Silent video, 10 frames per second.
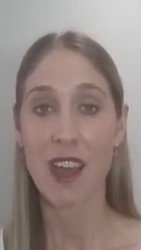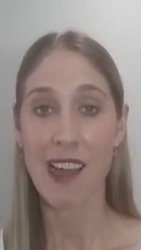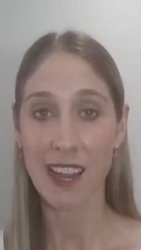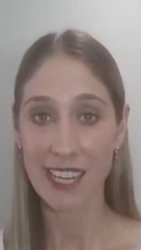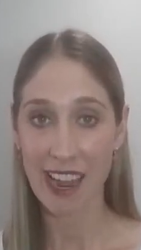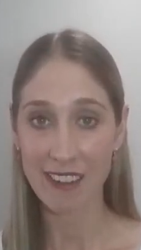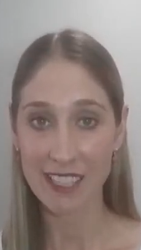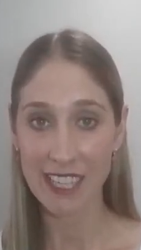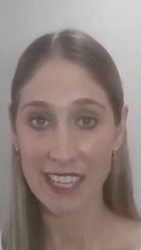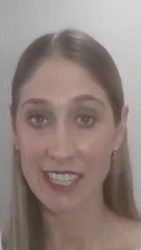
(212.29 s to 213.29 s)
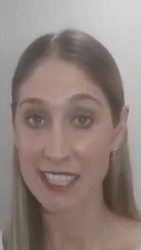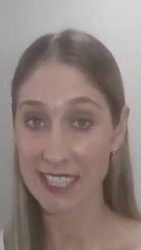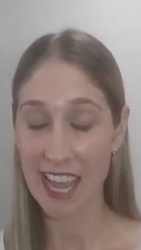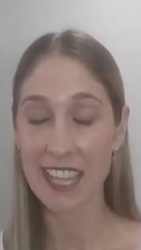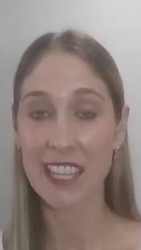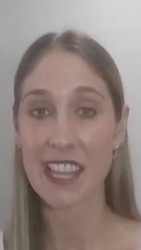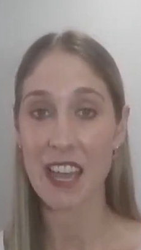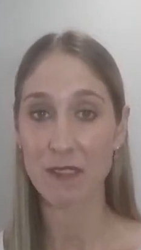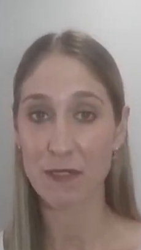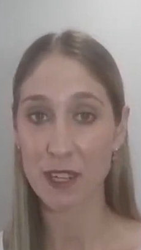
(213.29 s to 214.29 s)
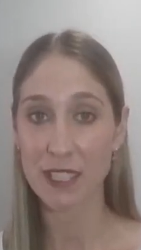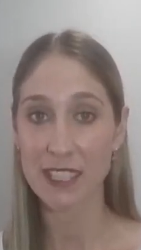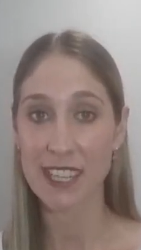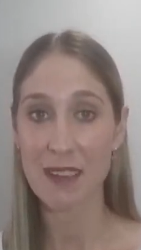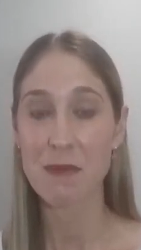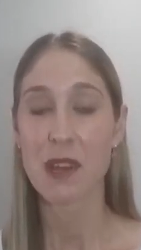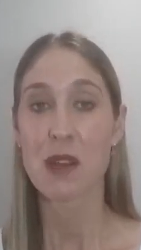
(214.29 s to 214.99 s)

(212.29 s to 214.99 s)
I guarantee just taking that first step